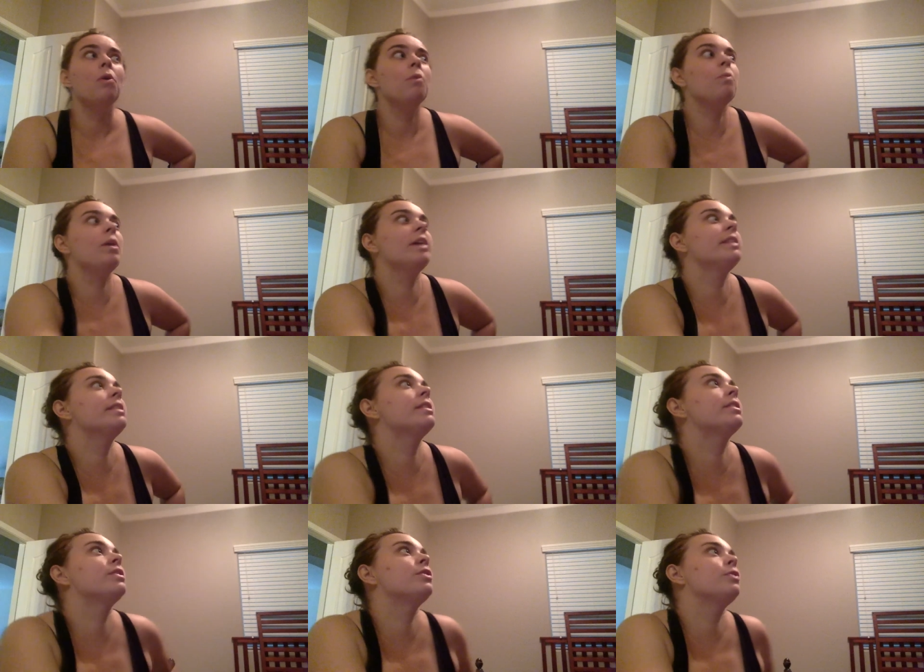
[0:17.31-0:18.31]

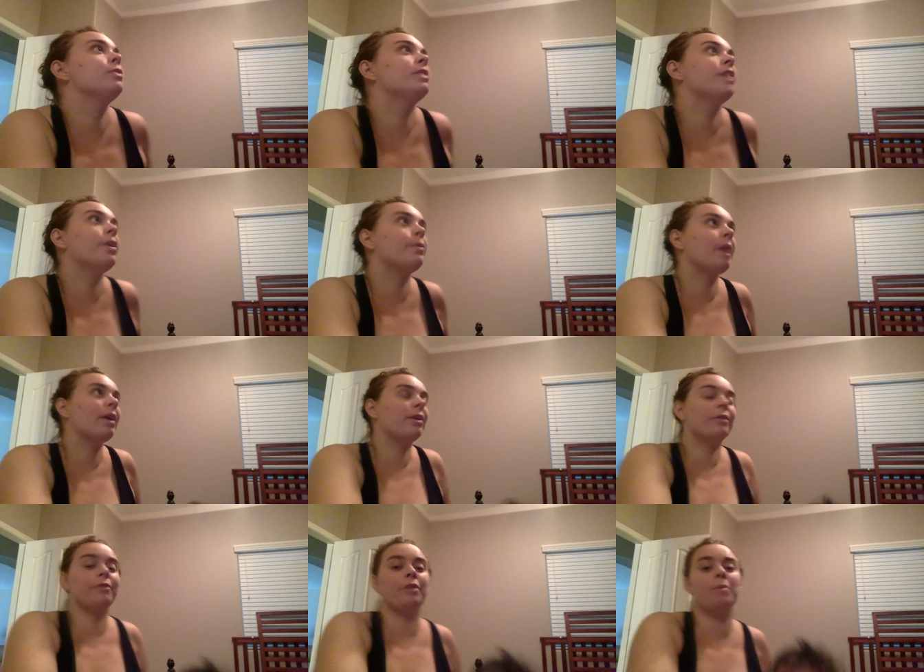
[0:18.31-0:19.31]
was to set a
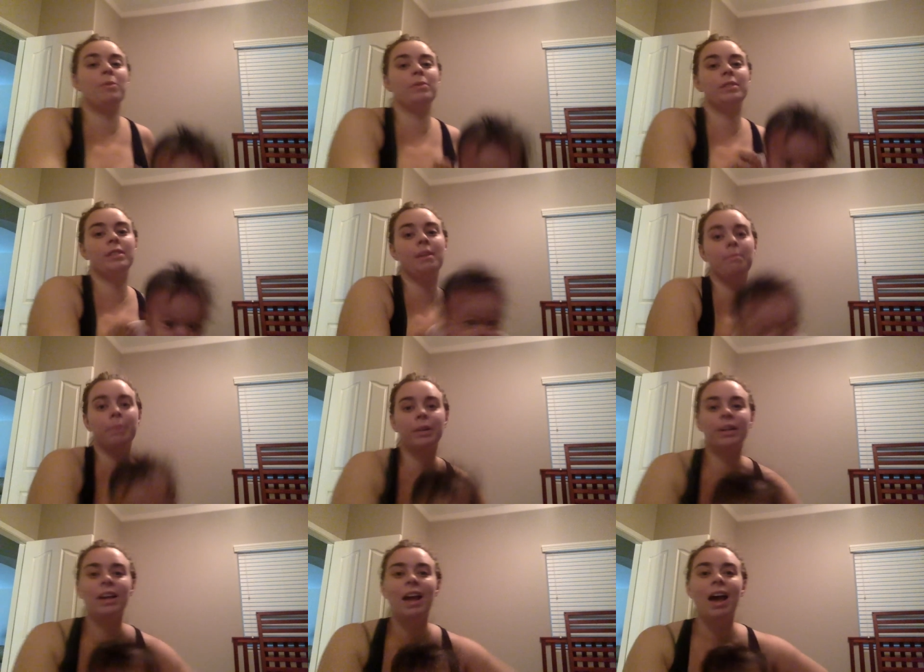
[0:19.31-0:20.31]
record for the most
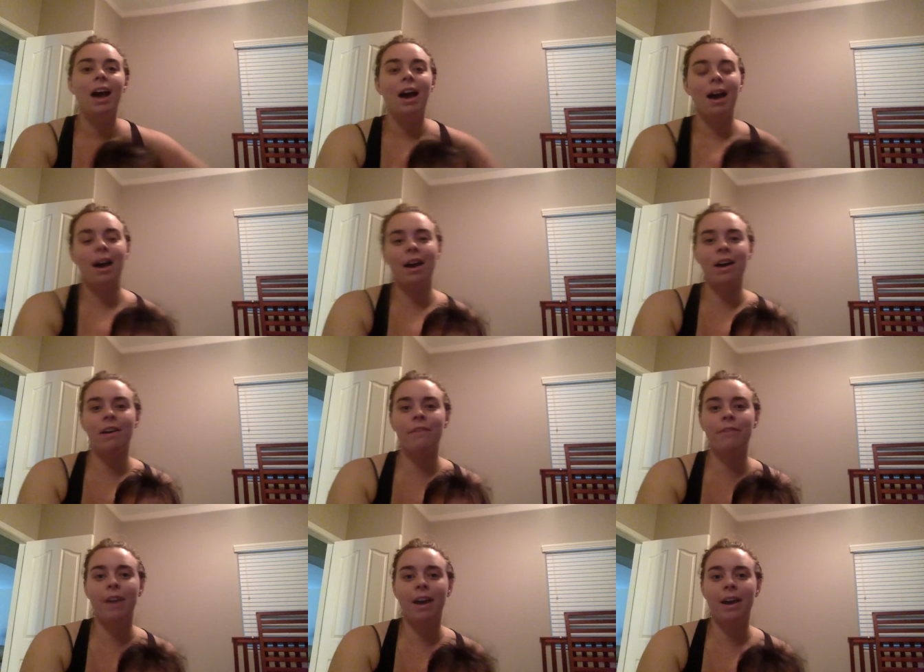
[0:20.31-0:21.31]
number
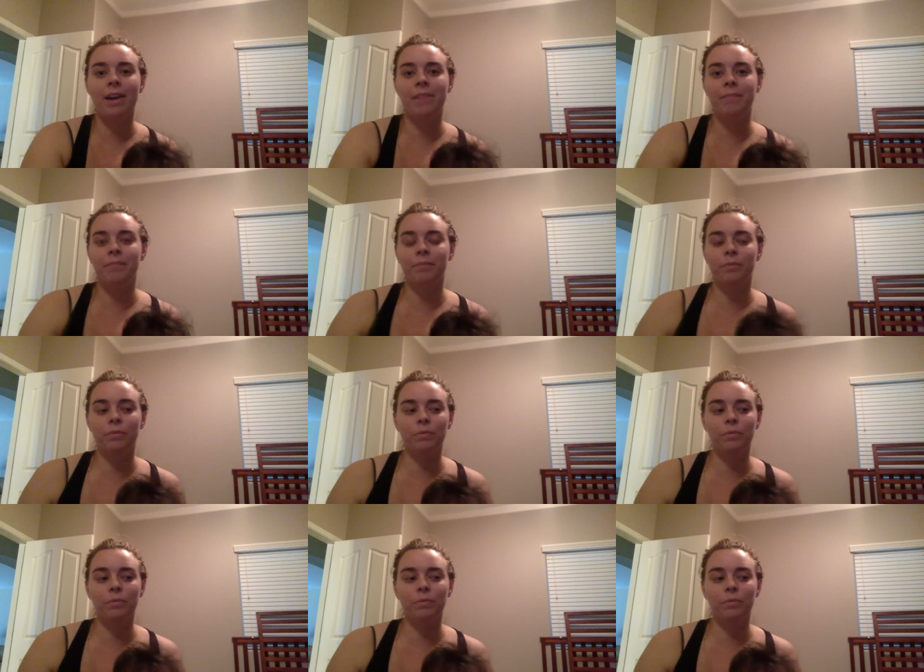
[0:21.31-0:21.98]
of um,